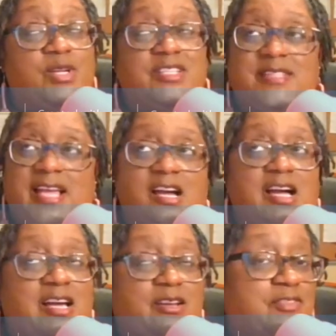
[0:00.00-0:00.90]
it's not
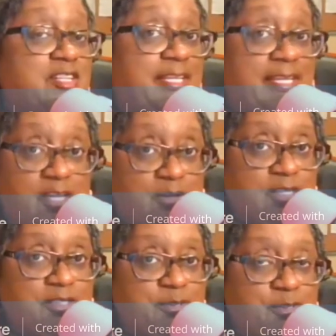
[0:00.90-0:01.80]
out of her
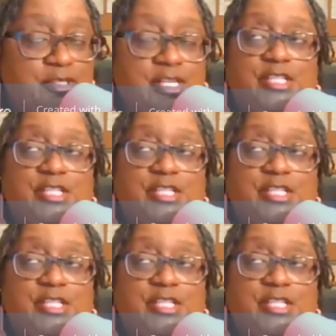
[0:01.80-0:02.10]
character